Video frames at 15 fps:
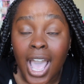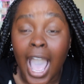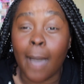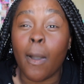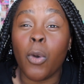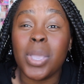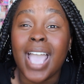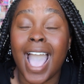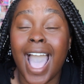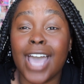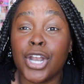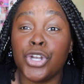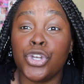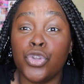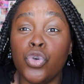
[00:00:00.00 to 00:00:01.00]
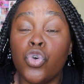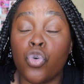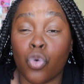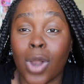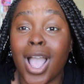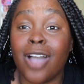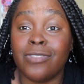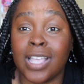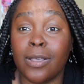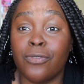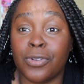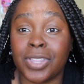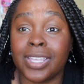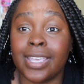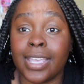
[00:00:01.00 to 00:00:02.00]
How about we add a new craft table
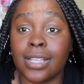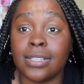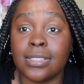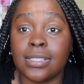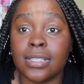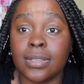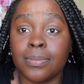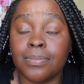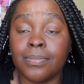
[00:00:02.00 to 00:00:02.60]
for the kids?